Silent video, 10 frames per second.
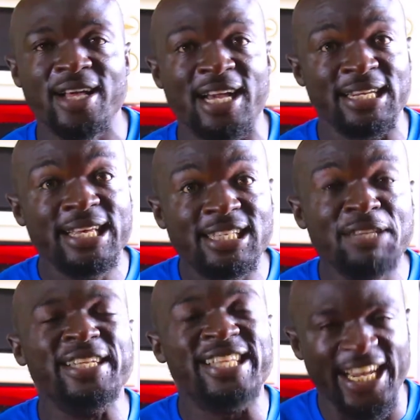can
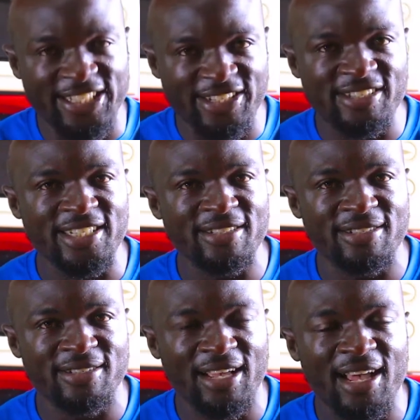easily be digested,
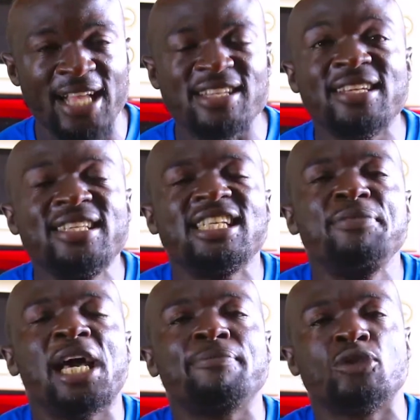and can easily
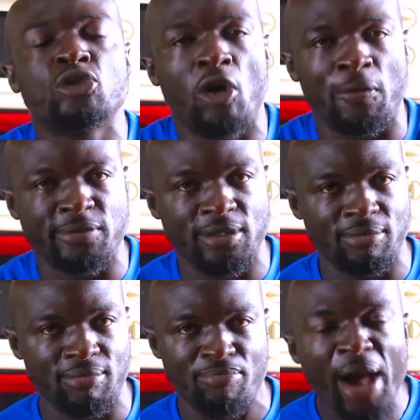be absorbed
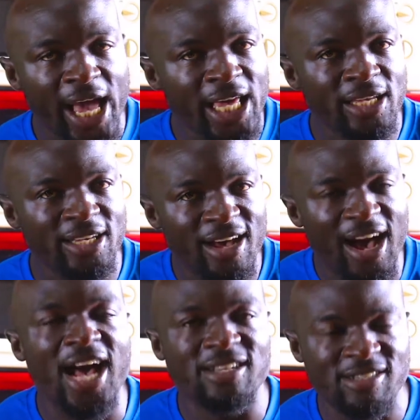by our